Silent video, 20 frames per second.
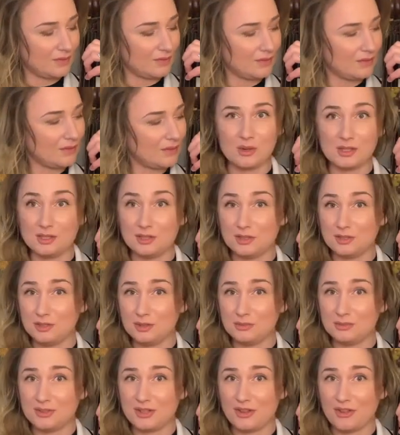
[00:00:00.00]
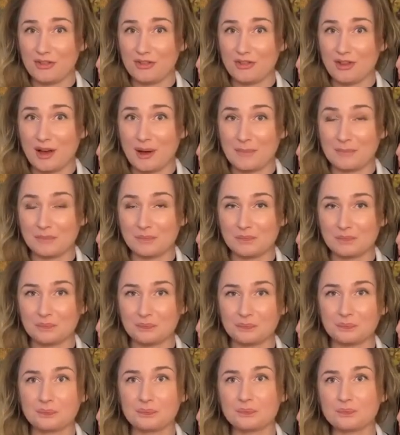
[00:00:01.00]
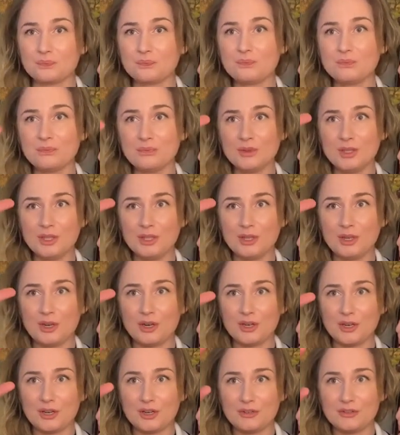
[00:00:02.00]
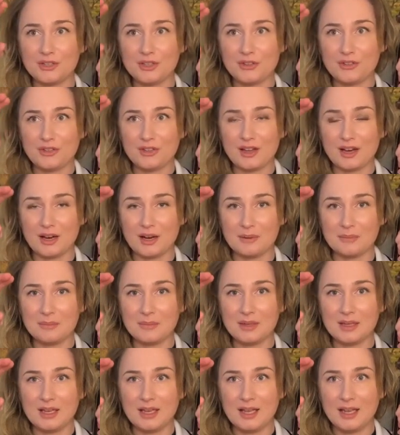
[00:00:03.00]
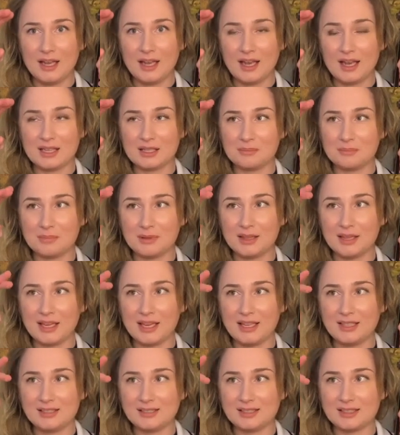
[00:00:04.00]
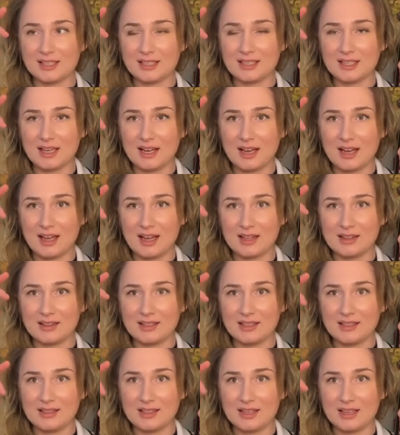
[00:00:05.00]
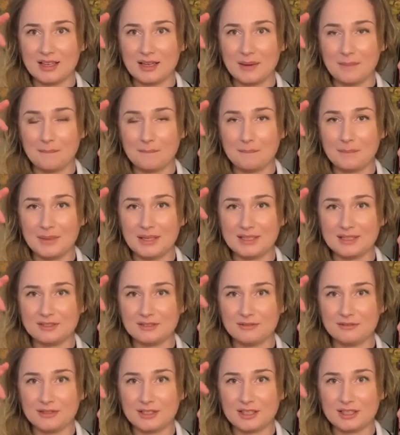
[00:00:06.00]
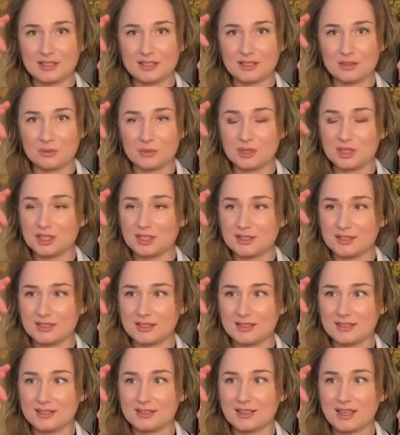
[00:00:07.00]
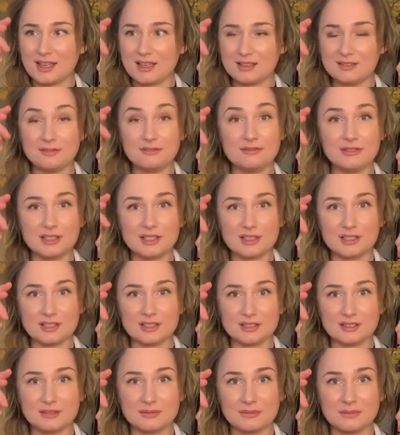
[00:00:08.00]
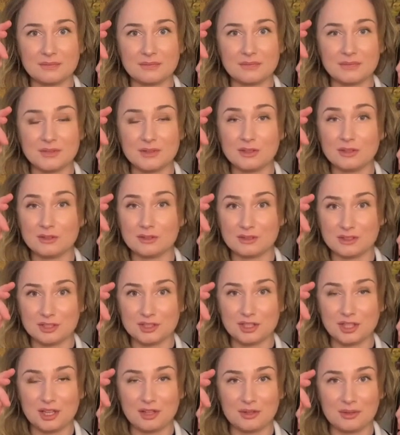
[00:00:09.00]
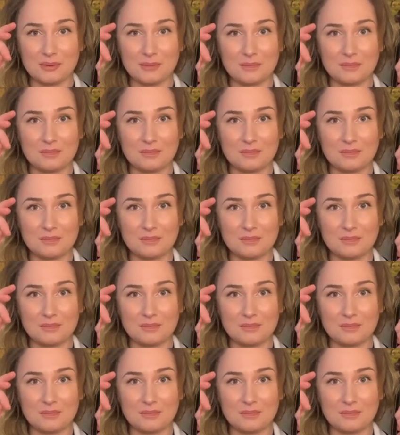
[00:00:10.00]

What to do with the thumb? Curve your thumb and place it under the middle finger, which is the second finger on the cello.